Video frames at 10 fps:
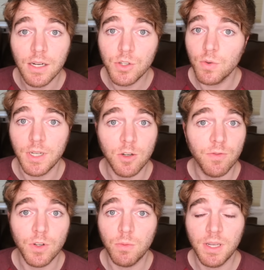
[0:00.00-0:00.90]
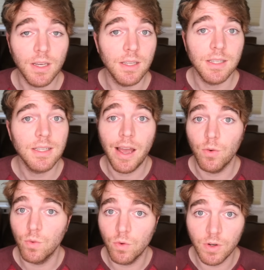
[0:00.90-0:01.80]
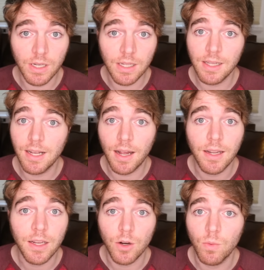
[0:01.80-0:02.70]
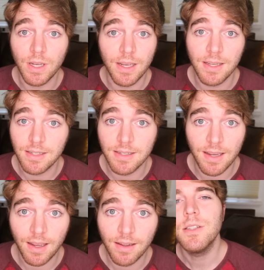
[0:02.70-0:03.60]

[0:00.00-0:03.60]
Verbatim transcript: Let's do an interview because I really got to hear what he has to say.